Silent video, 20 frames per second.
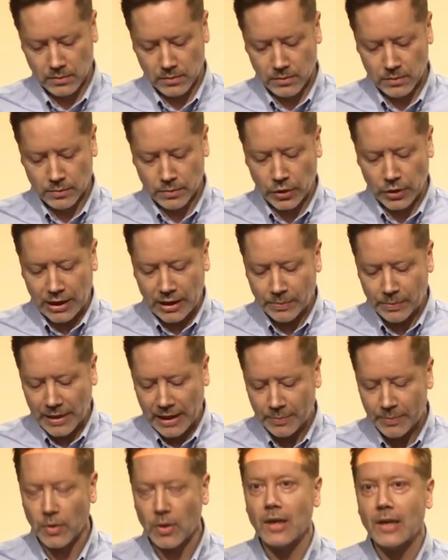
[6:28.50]
putting
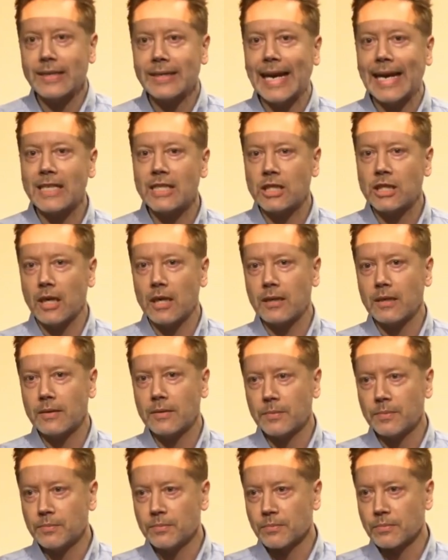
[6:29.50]
people, nature,
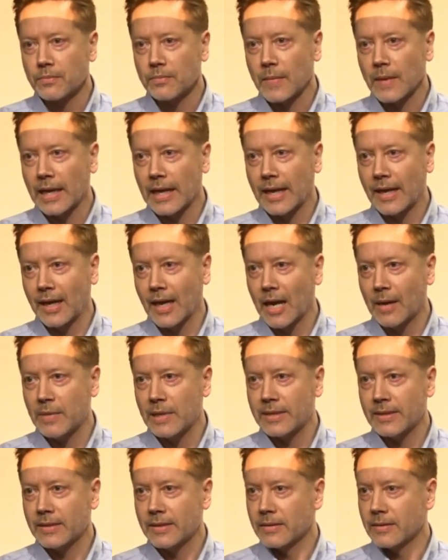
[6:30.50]
and
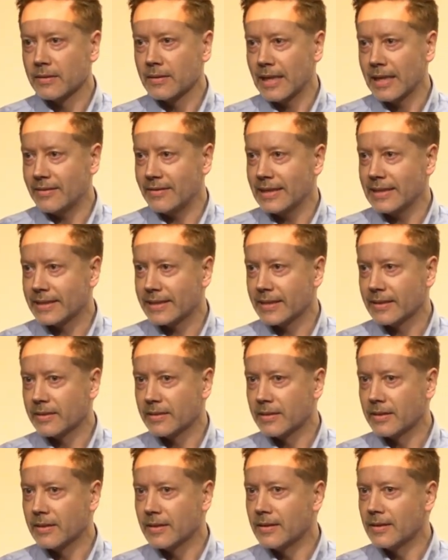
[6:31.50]
climate at risk.
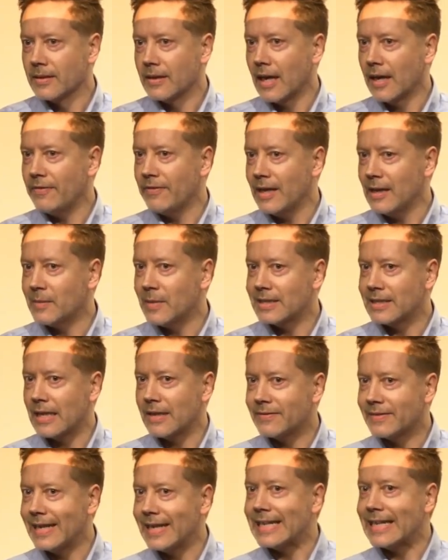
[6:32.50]
I feel myself
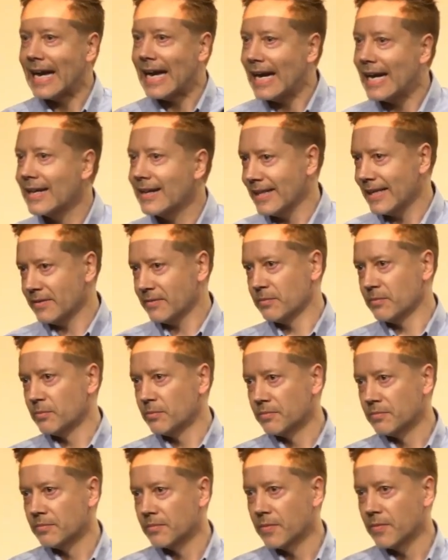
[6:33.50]
getting angry
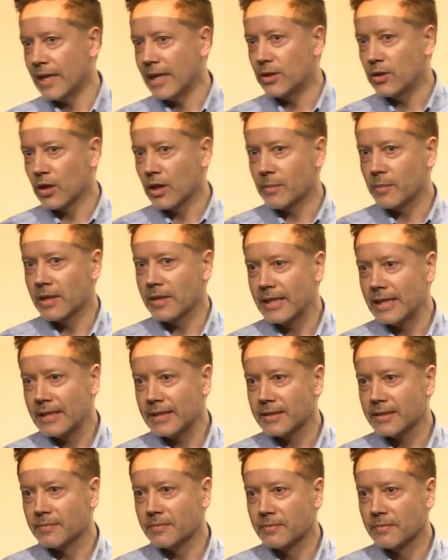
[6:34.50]
when I talk about
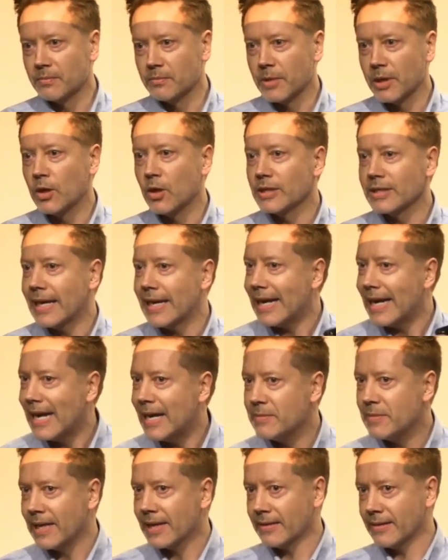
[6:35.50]
this, because I
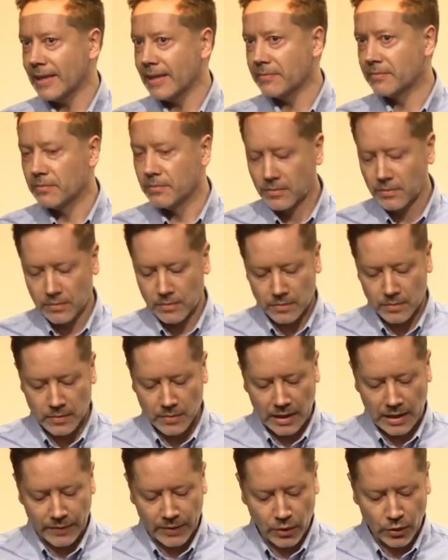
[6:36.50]
am angry,
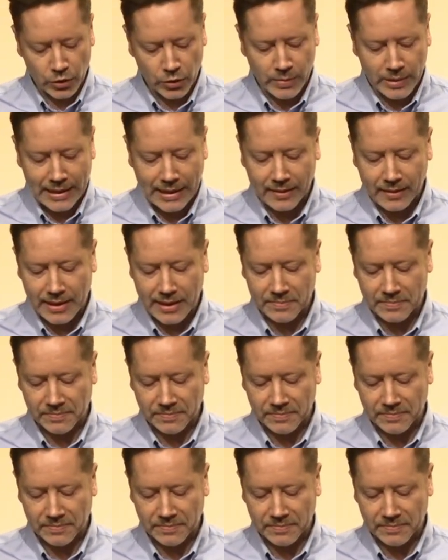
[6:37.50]
and we ought to be angry.